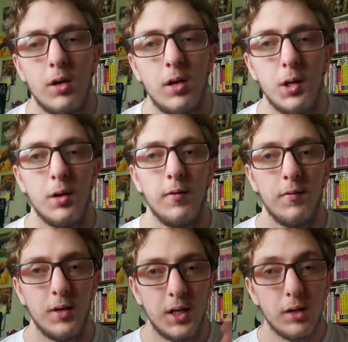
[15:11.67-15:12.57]
You have
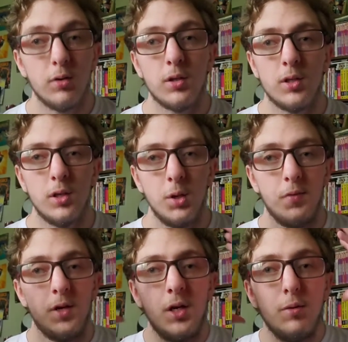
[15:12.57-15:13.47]
guilt, you
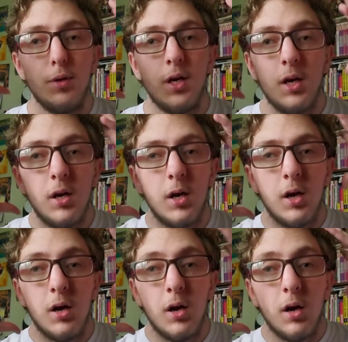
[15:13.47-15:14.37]
have a human
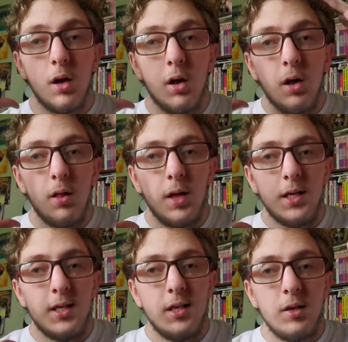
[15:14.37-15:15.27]
that
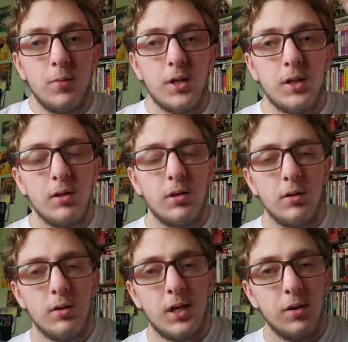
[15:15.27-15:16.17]
is dealing with
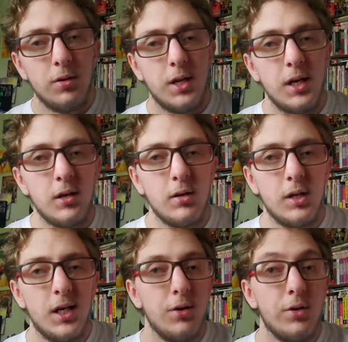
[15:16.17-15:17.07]
the guilt that he
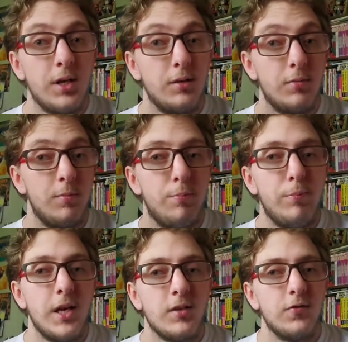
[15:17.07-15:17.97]
killed his
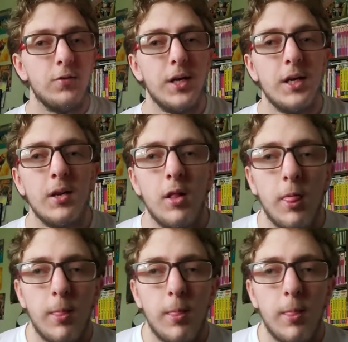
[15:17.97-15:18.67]
best friend.